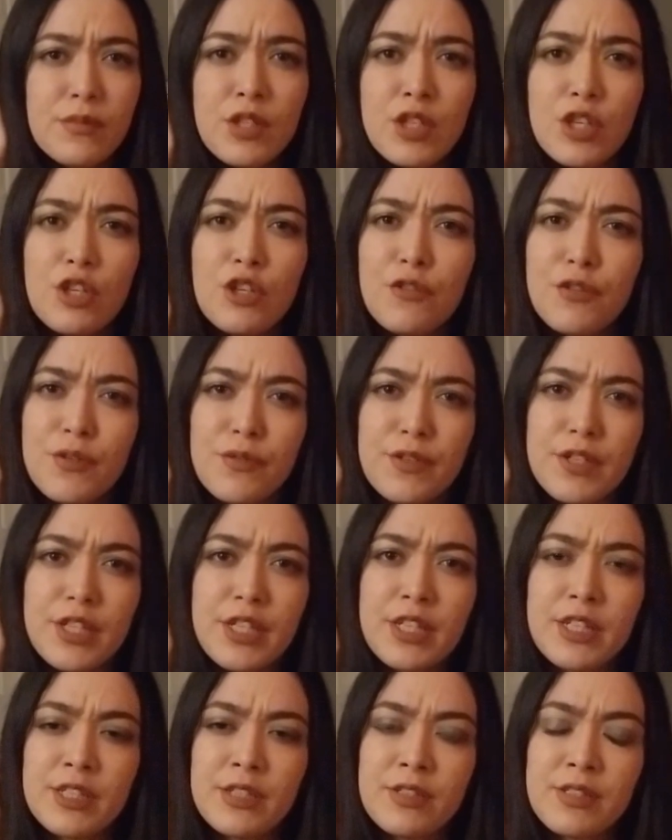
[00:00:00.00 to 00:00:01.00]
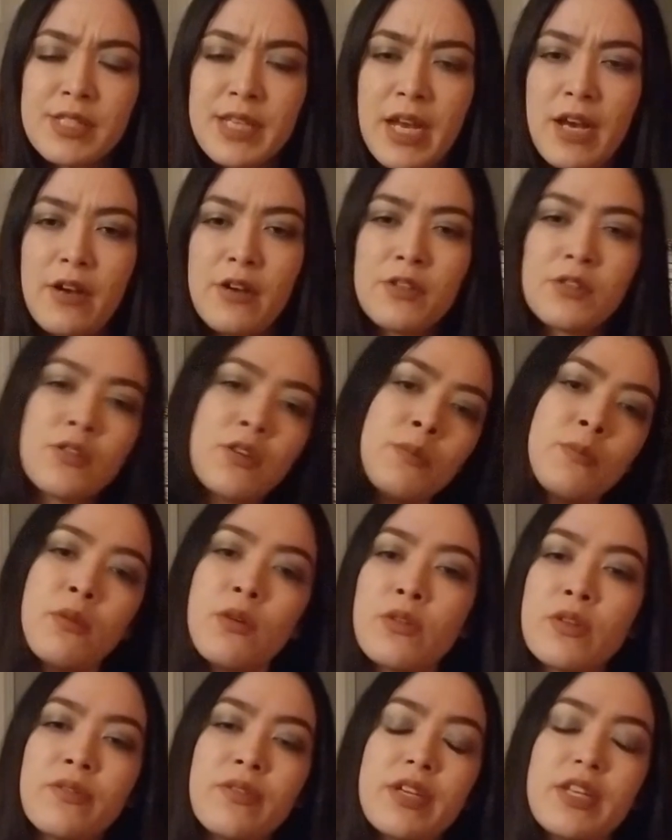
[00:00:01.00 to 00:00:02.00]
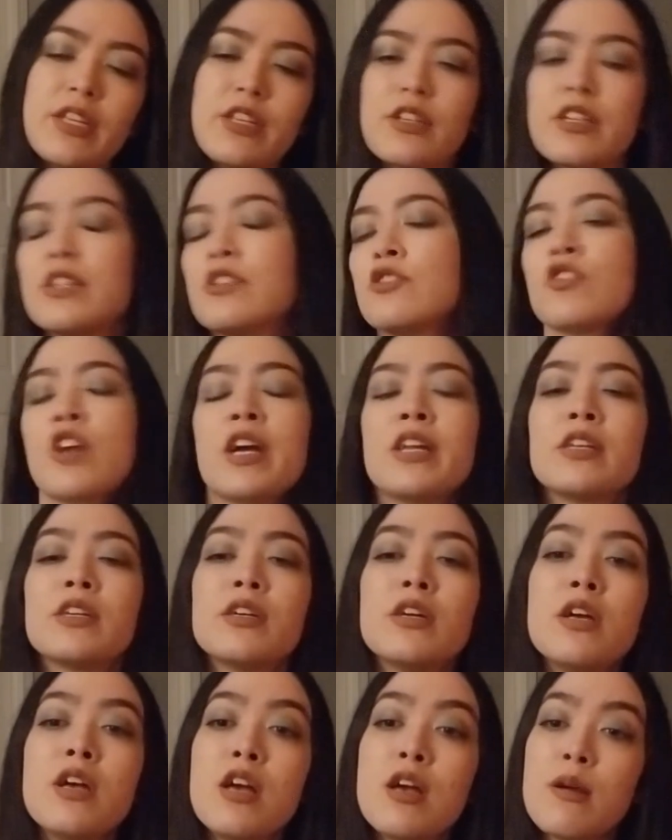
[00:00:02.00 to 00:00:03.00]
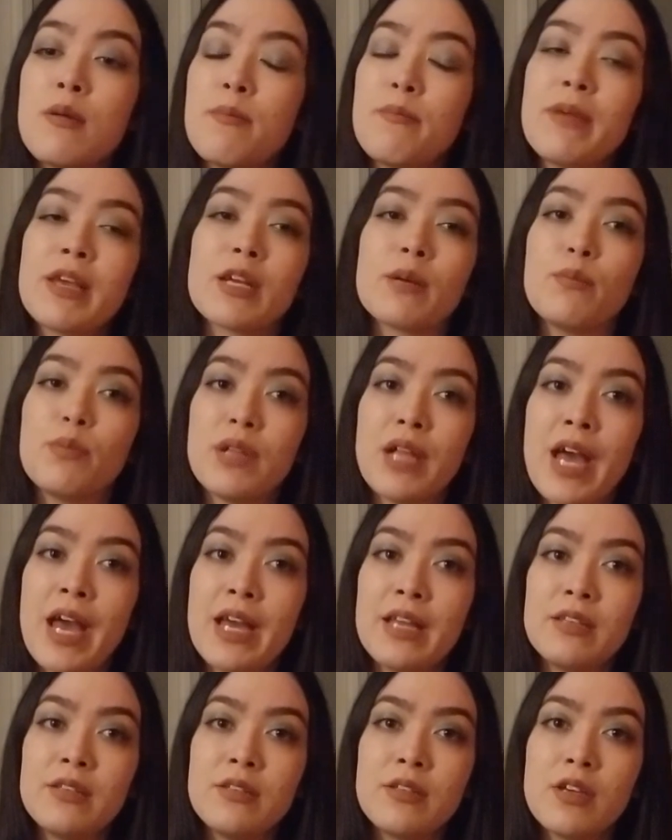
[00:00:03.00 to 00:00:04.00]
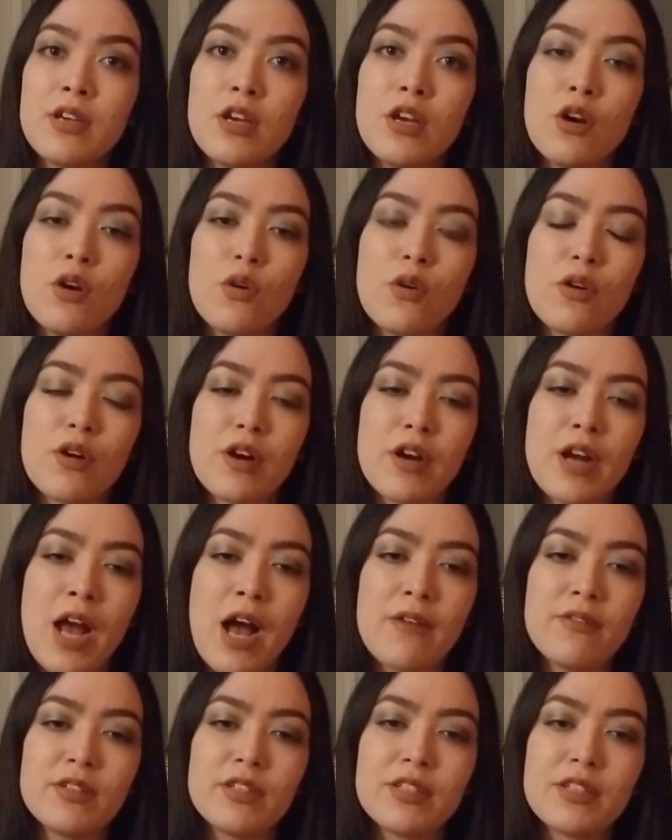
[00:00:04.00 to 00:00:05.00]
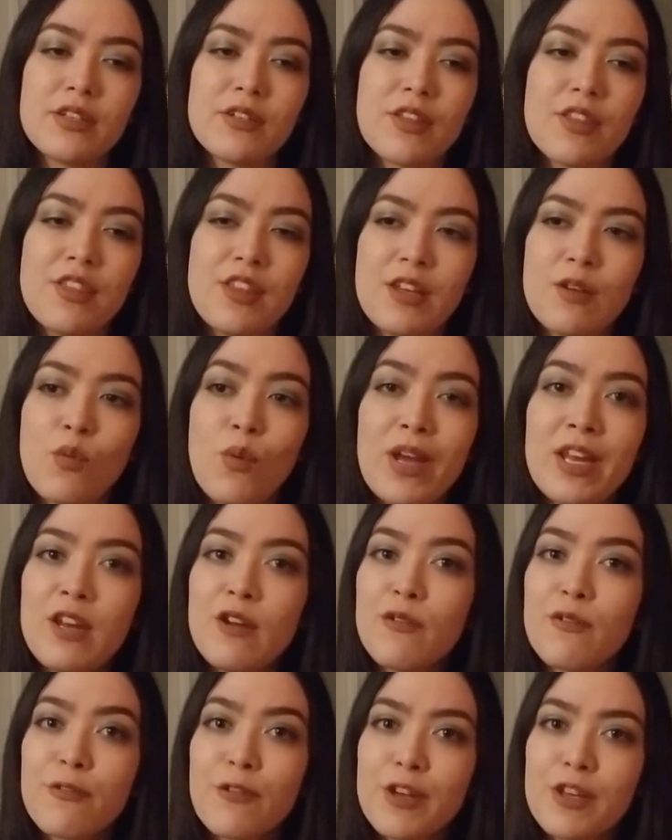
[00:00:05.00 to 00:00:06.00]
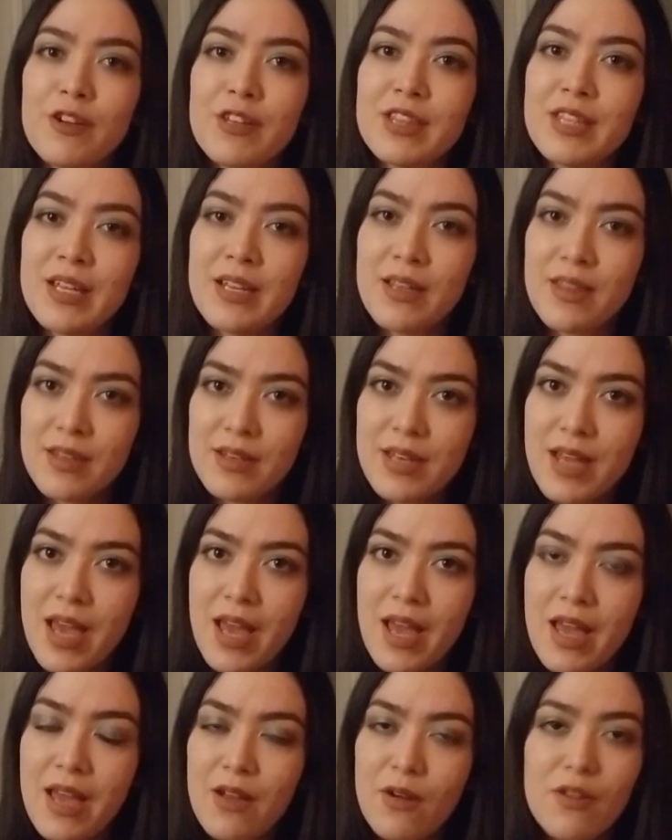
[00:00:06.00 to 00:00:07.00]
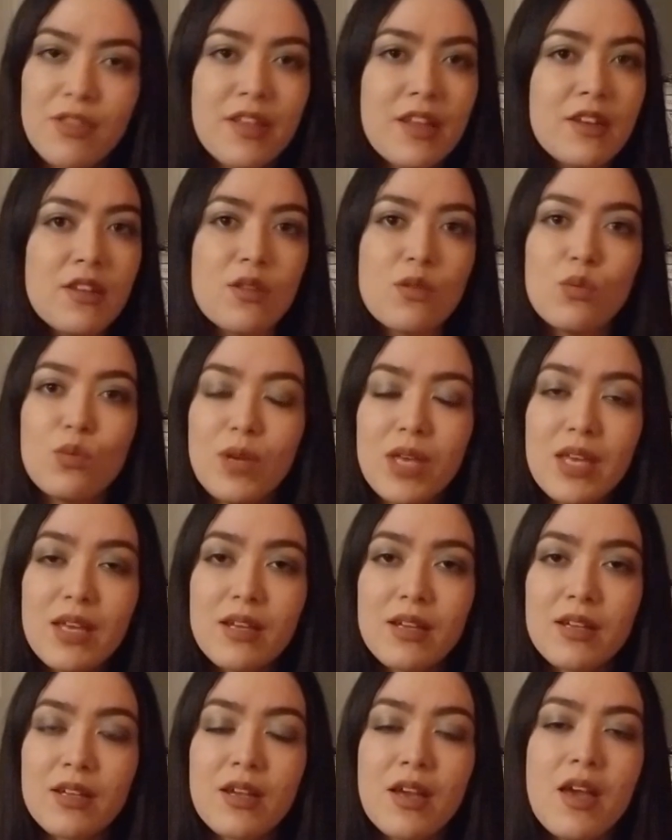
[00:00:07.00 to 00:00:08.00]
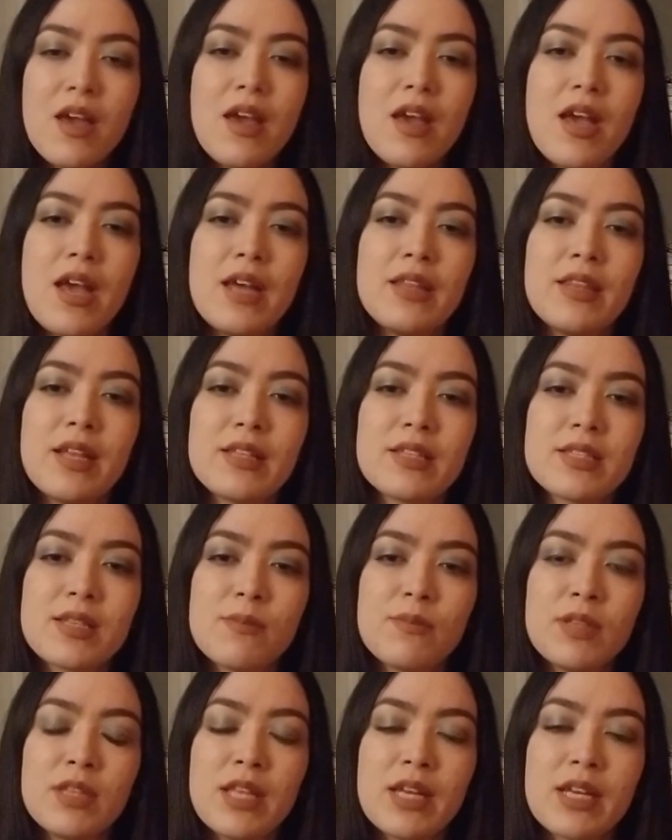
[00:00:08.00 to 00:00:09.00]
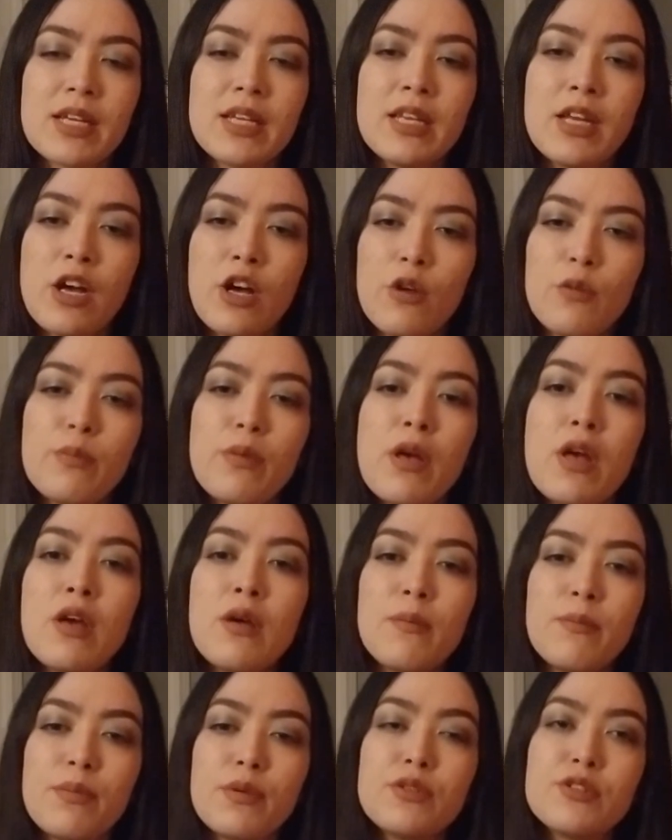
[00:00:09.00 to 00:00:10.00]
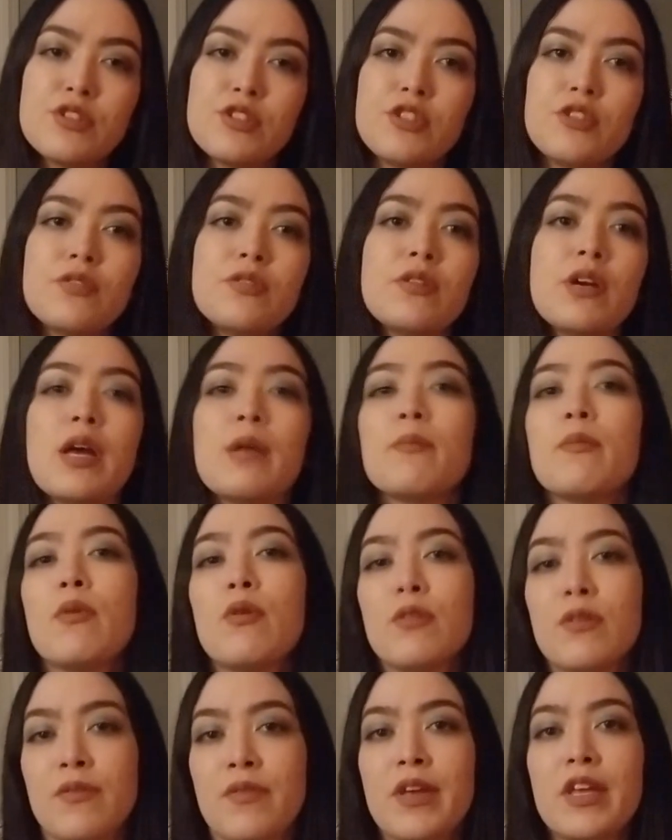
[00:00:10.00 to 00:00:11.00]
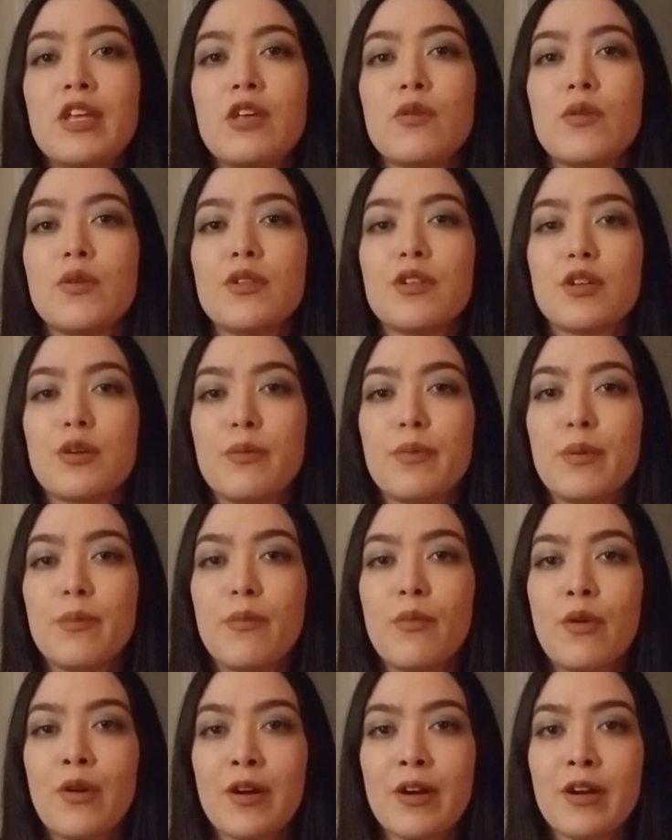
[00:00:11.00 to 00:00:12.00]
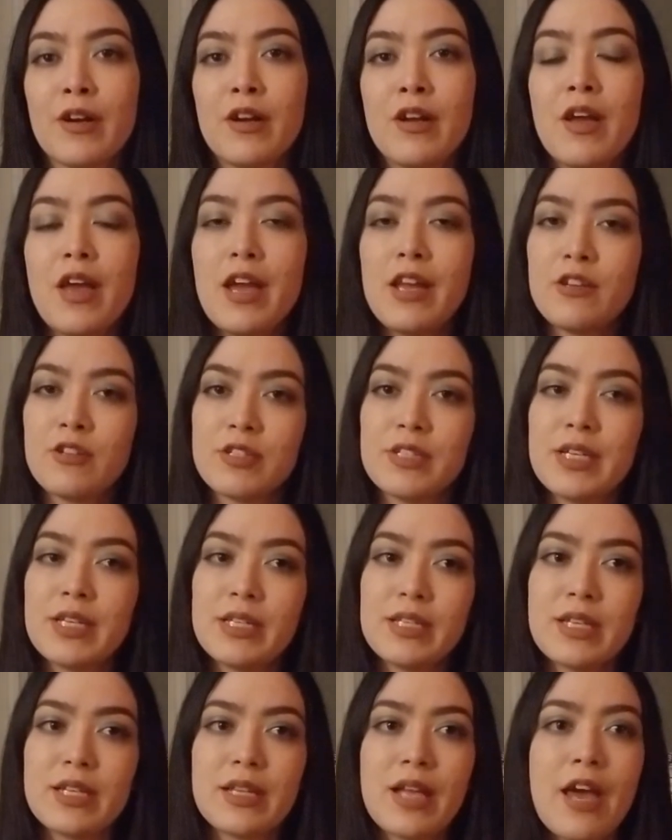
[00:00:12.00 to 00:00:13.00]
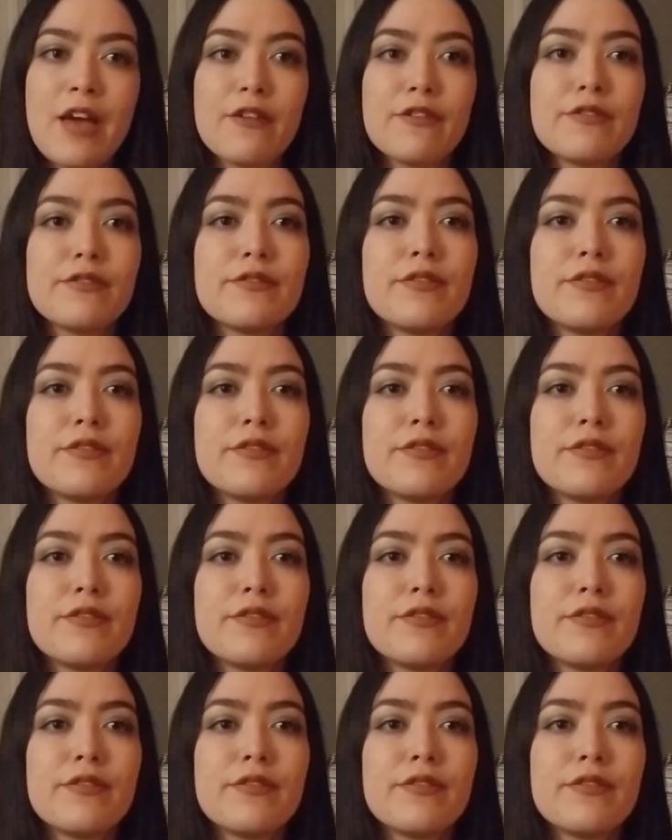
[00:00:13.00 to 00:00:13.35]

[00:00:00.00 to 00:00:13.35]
you know, if you're feeling a little down or unmotivated, you can try to make a plan or have a little thing waiting for you at the end of the day or the end of the week. And that's something that can help boost you and motivate you a little bit more in your day-to-day -day life.